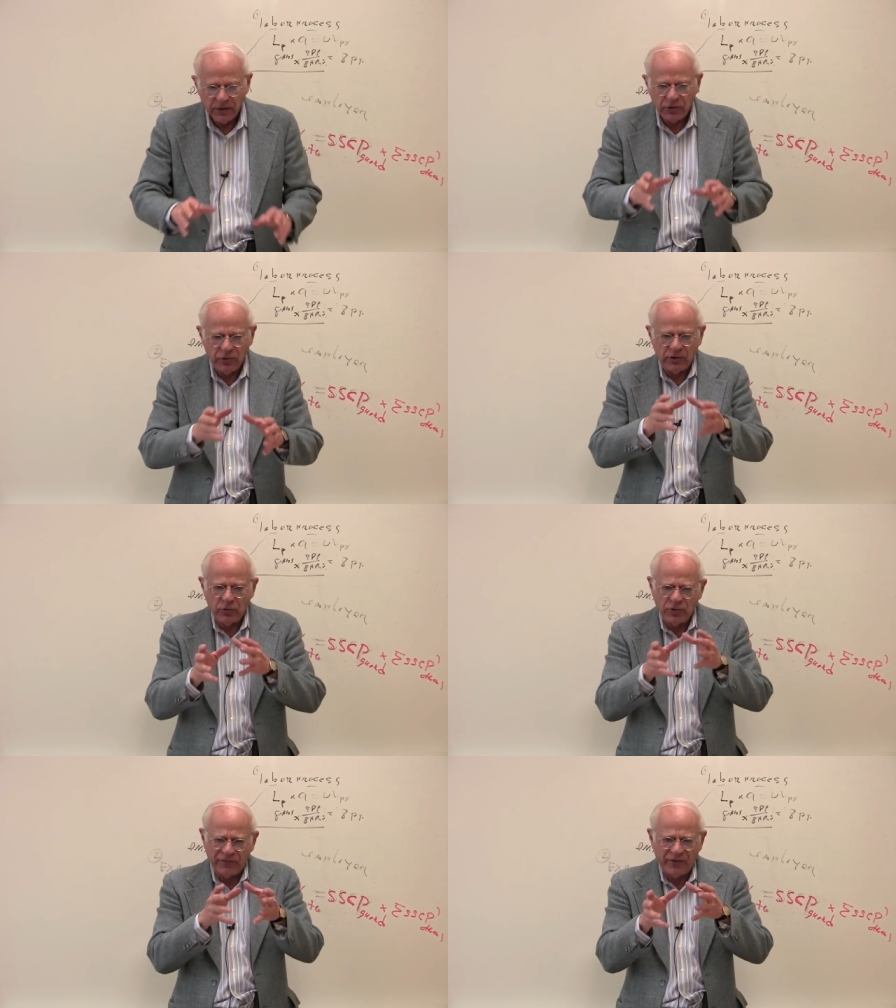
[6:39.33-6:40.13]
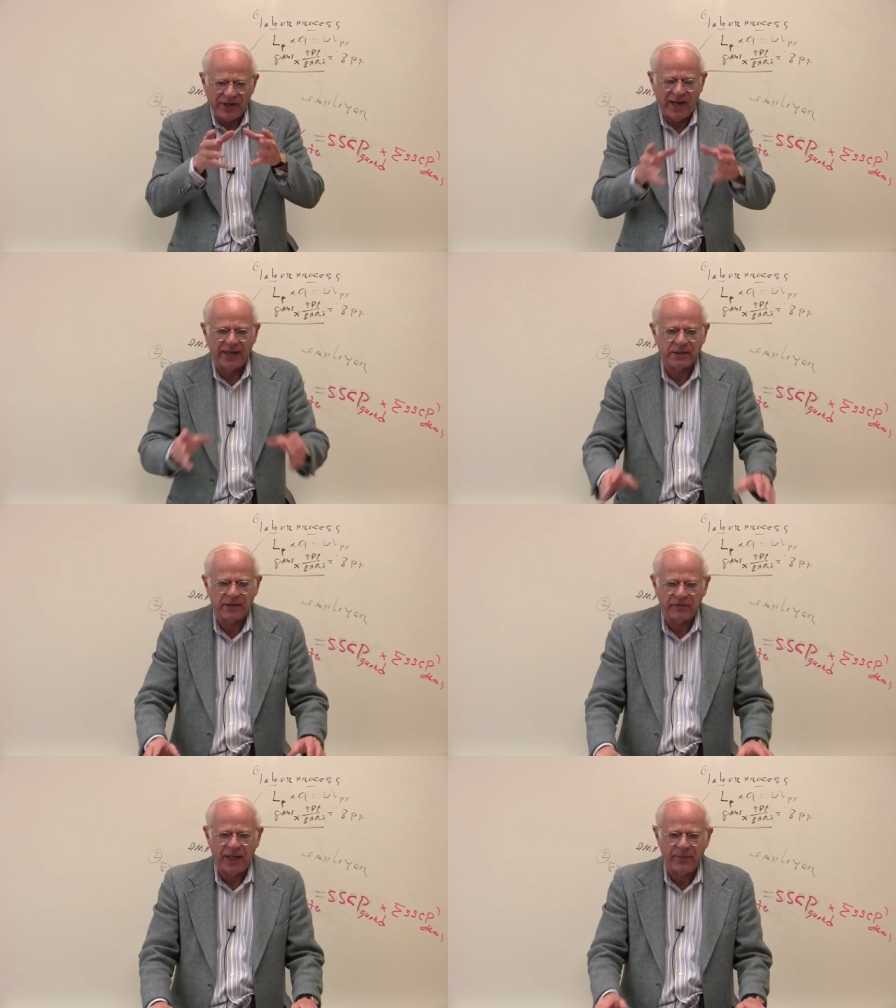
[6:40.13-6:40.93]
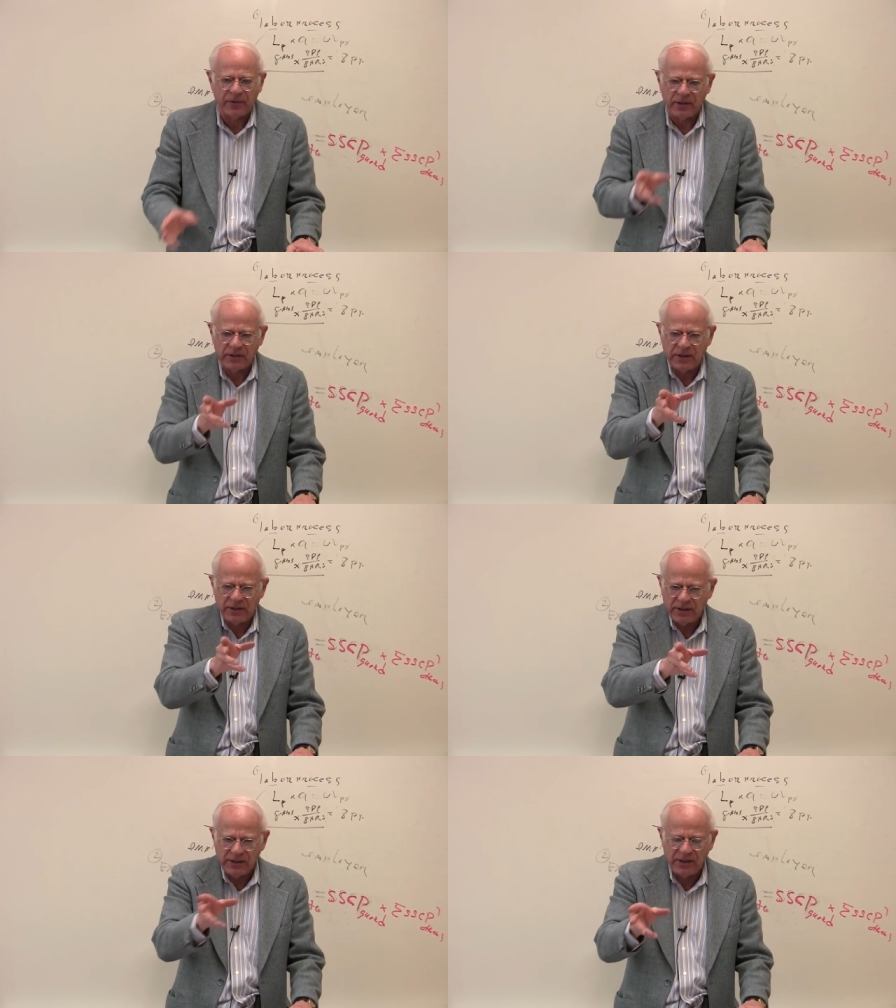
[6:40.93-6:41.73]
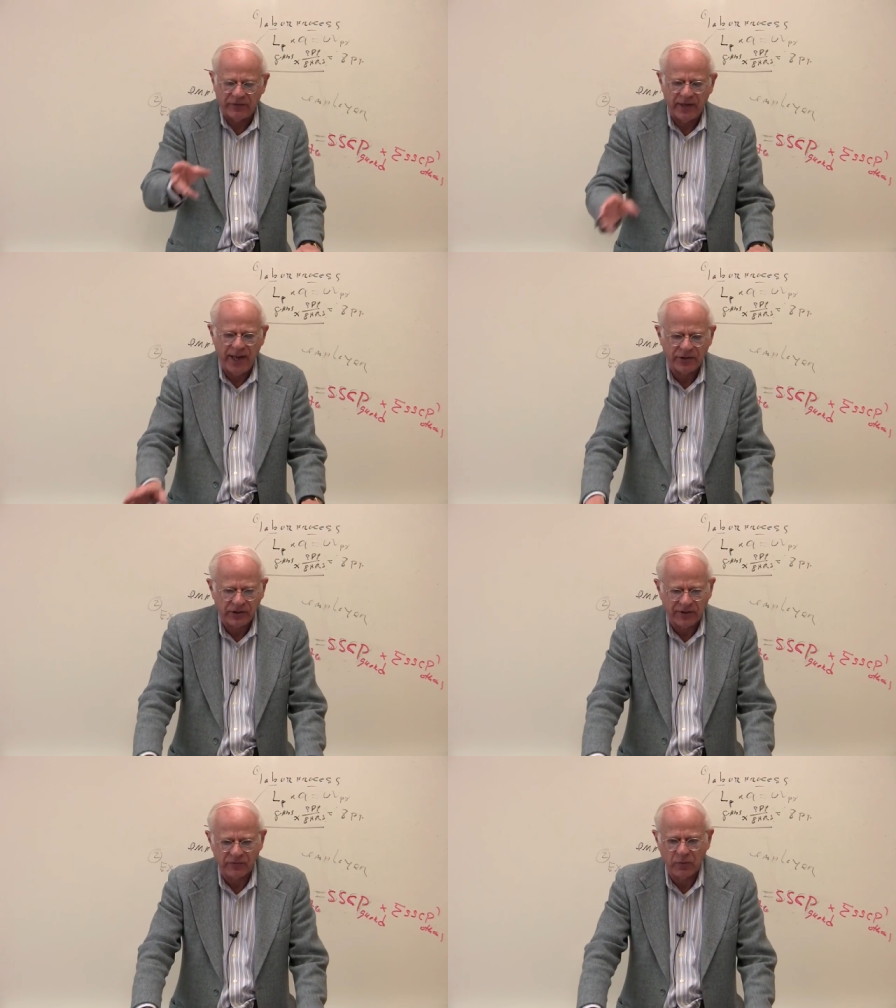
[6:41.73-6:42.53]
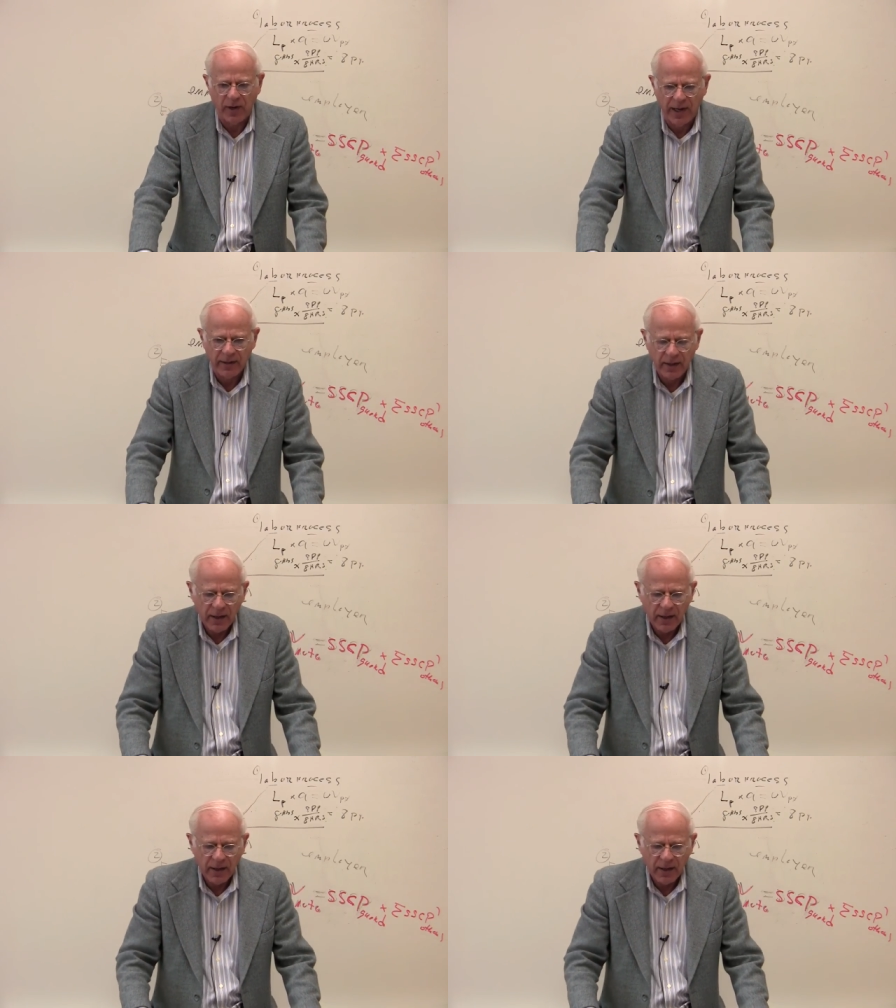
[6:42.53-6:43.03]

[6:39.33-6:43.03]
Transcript: to the two different kinds of labor, these different adjectives. Why?